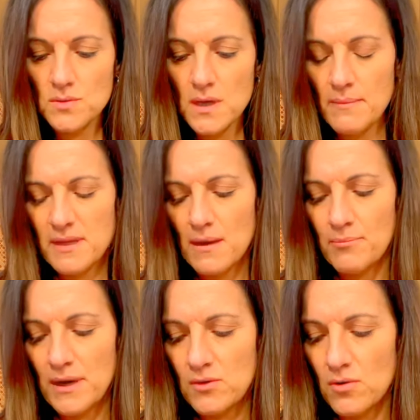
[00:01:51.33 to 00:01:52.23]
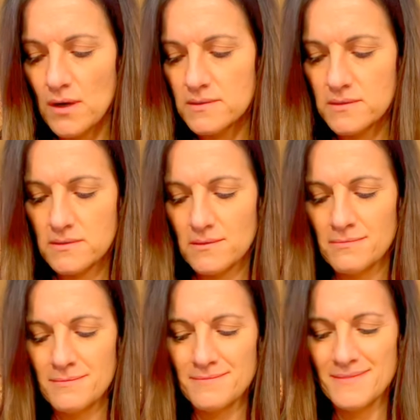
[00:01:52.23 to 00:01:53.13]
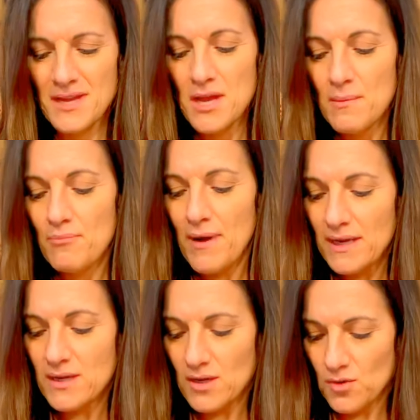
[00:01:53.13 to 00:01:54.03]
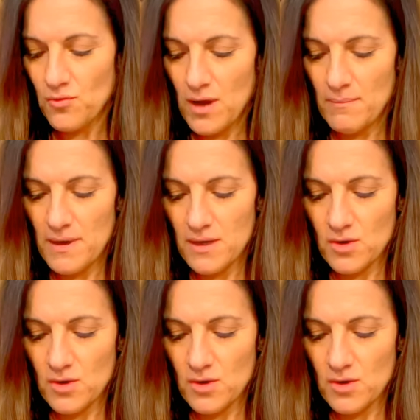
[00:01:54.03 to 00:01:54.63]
I mean, not bread crust, breadcrumb